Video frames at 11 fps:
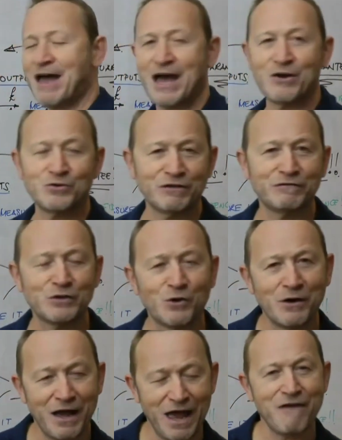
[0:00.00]
out of
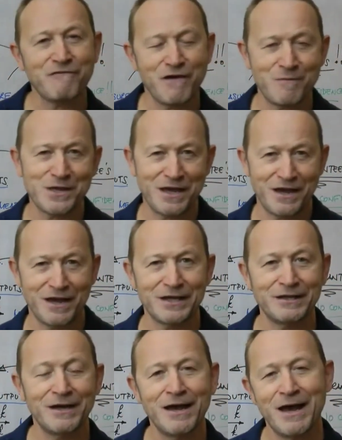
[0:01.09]
your
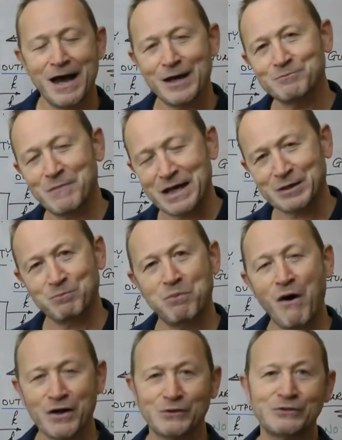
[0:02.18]
FMEA and make
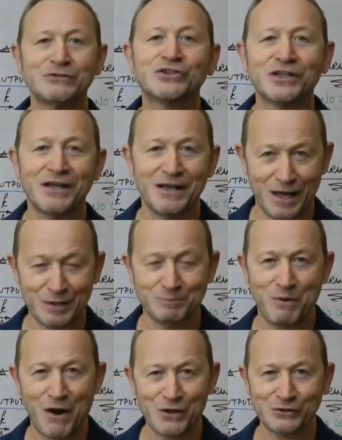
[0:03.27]
piles and
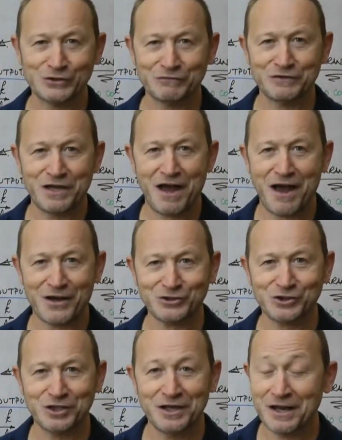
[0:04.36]
piles of
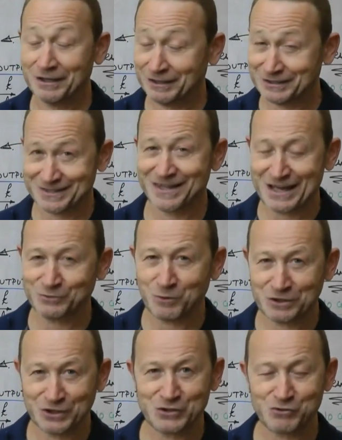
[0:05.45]
cash because that's
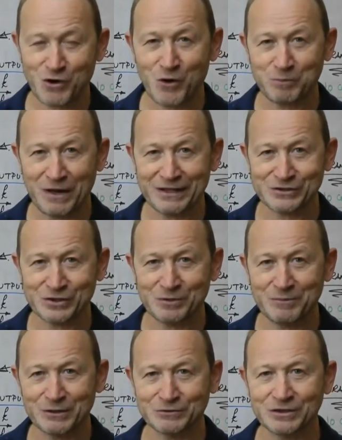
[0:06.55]
what control plans are
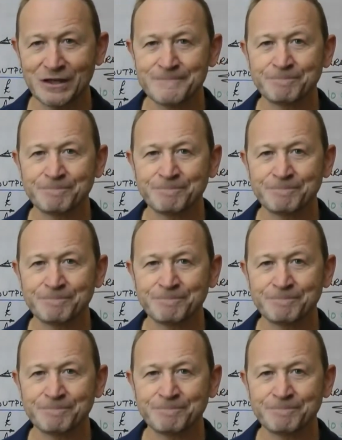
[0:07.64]
about.